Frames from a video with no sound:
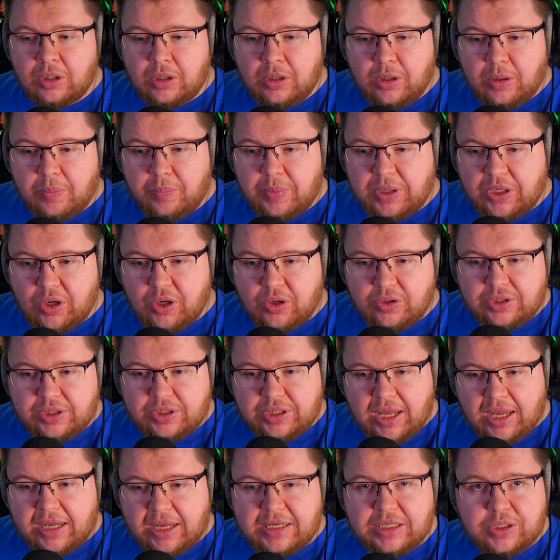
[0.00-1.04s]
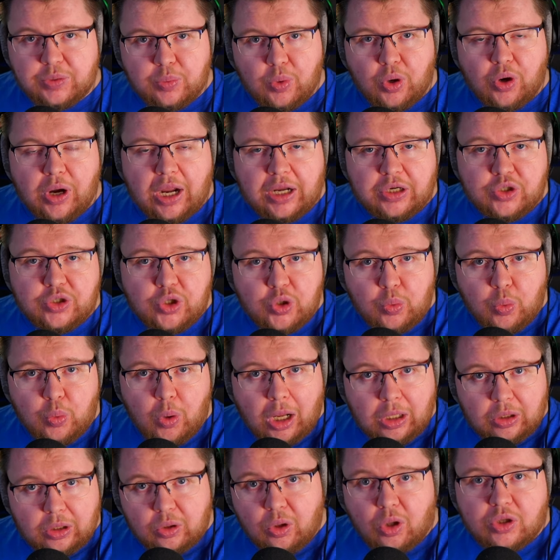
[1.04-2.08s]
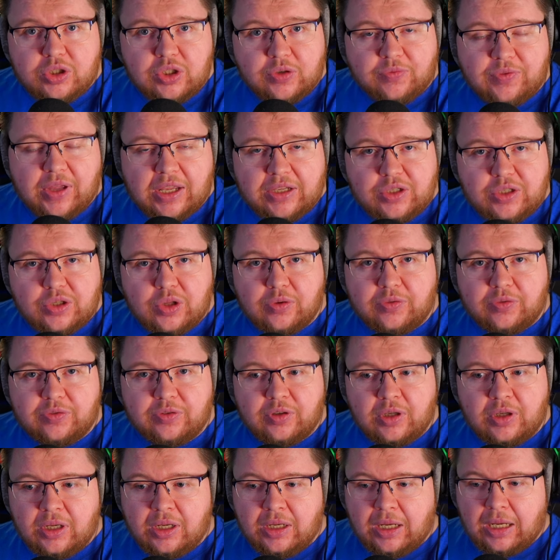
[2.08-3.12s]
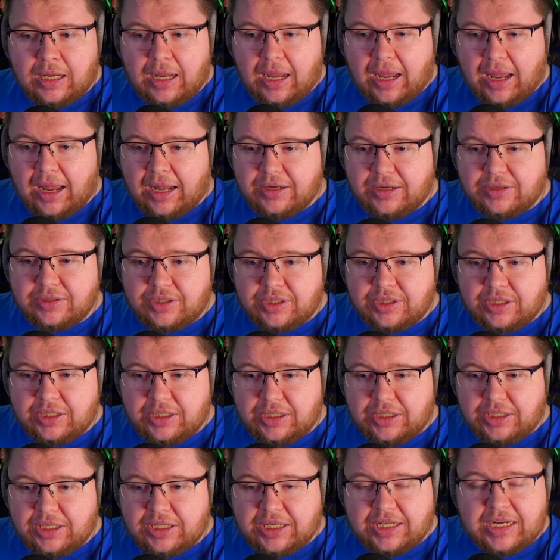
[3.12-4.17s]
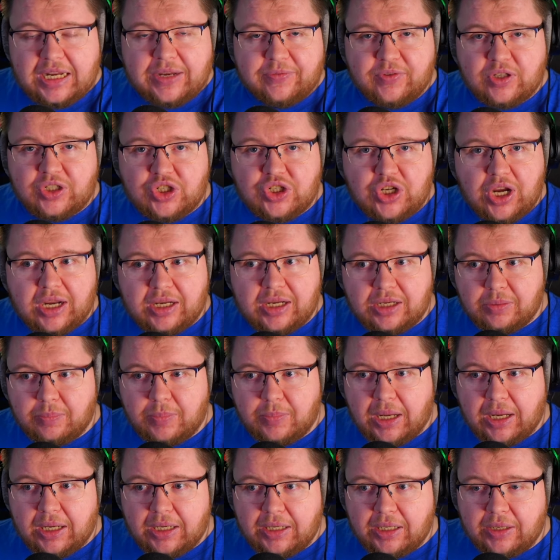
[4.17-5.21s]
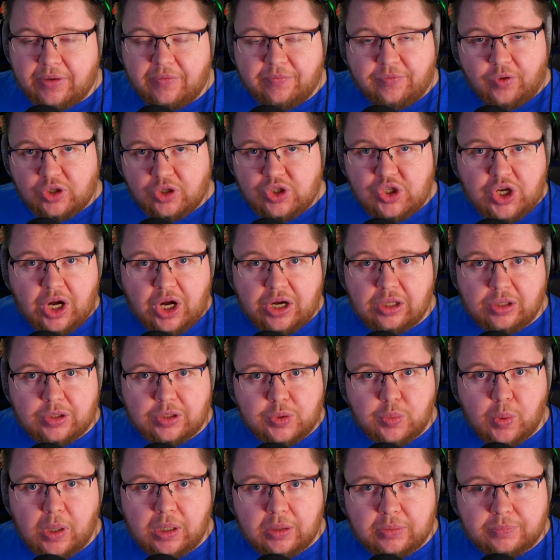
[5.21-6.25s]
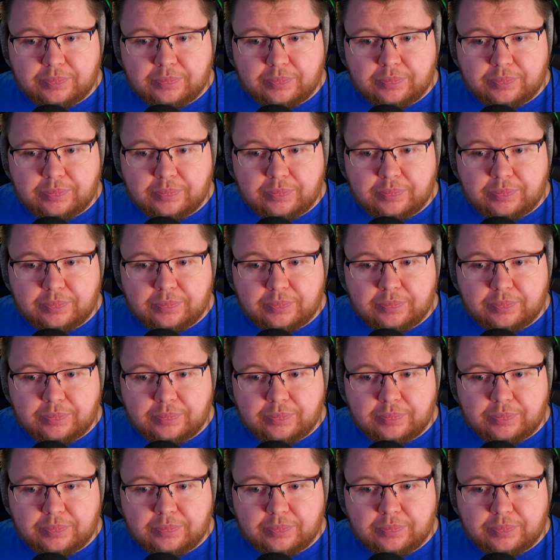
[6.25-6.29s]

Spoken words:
because that is where I do a lot of that stuff. And you can even check my VOD channel as well.